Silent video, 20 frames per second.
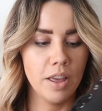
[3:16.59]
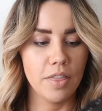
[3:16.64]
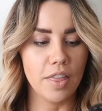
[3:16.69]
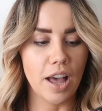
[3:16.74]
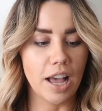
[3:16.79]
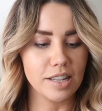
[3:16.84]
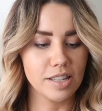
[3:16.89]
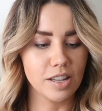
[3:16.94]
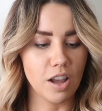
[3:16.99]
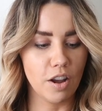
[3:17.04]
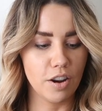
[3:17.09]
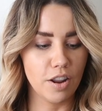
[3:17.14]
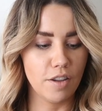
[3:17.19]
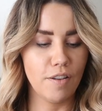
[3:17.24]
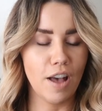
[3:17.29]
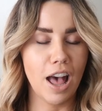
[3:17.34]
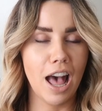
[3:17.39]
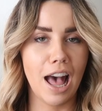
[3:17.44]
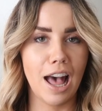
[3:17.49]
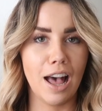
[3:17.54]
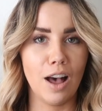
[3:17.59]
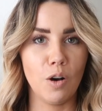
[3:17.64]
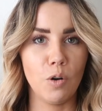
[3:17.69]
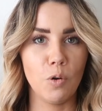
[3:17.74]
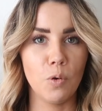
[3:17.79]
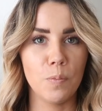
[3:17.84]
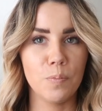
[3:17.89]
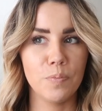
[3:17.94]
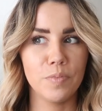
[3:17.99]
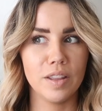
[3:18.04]
that's kind of
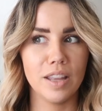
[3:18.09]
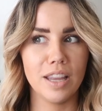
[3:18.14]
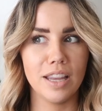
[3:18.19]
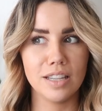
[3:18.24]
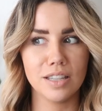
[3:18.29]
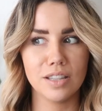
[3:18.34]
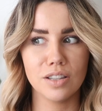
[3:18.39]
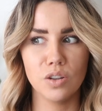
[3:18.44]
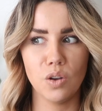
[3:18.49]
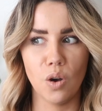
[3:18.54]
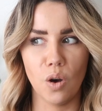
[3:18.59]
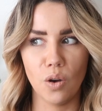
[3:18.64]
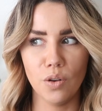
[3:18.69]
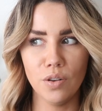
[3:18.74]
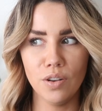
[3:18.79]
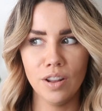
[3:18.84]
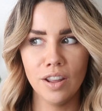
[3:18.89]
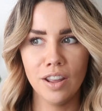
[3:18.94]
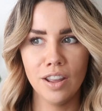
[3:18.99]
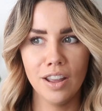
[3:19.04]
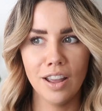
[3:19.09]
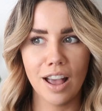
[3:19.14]
how it's gone